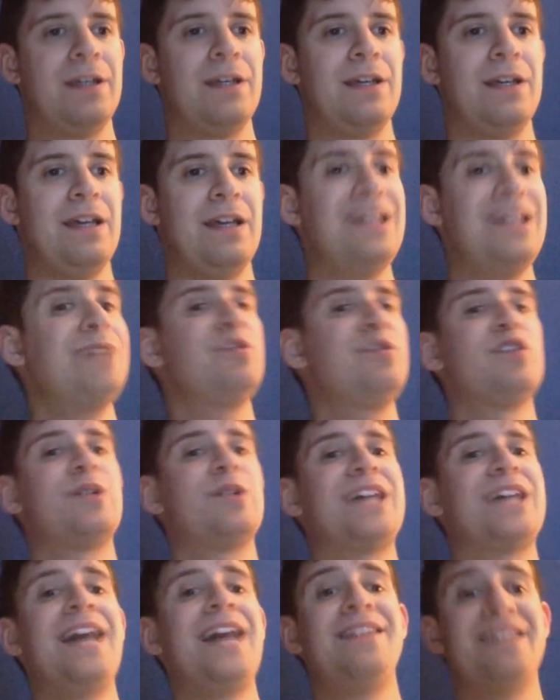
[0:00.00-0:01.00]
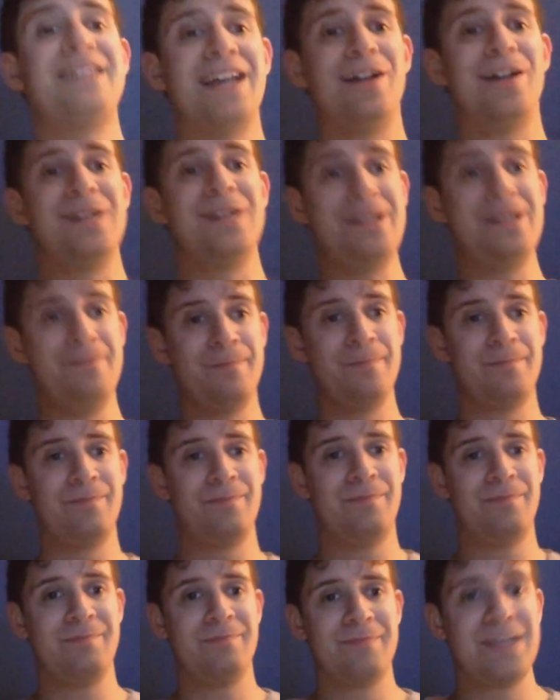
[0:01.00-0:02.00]
And then we saw Kathy Kelly.
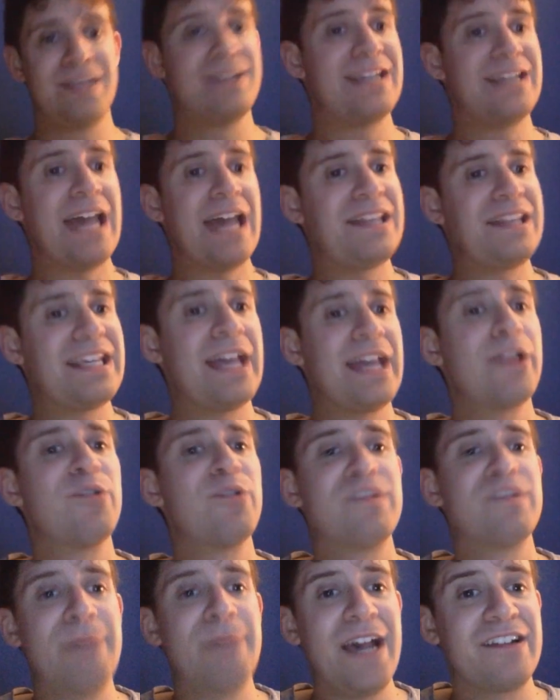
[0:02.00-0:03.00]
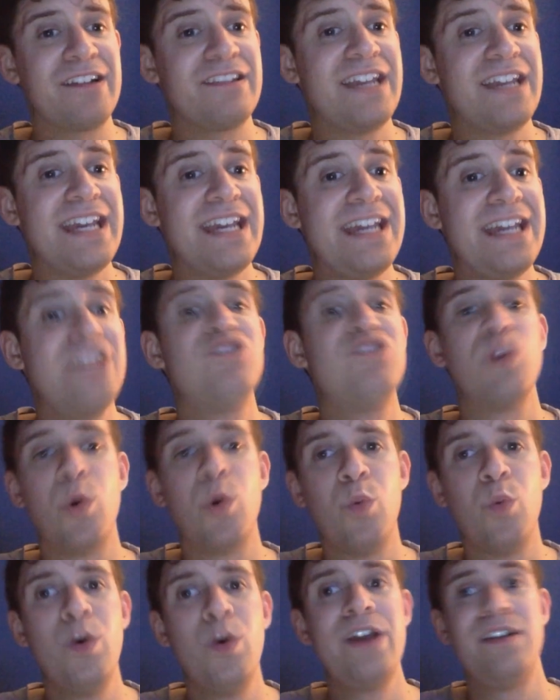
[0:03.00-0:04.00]
Kathy Kelly was backstage
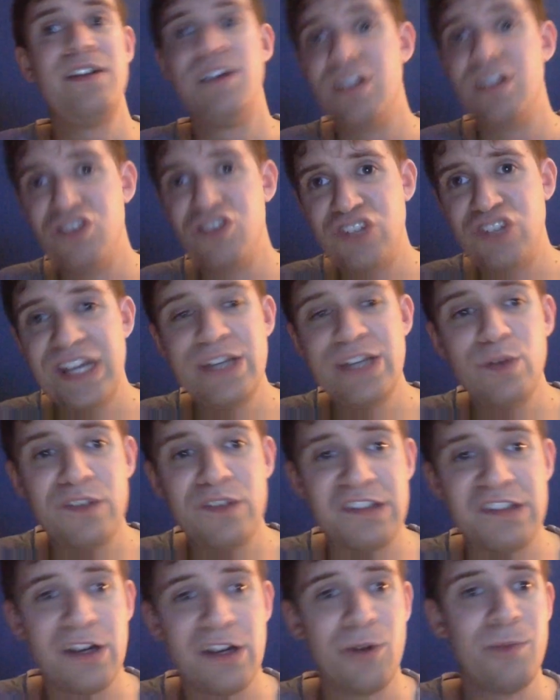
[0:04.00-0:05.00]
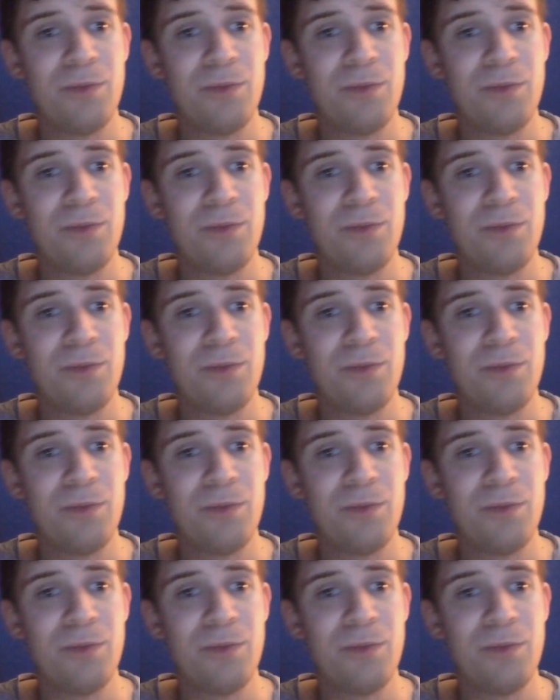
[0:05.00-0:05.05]
with Jey Uso.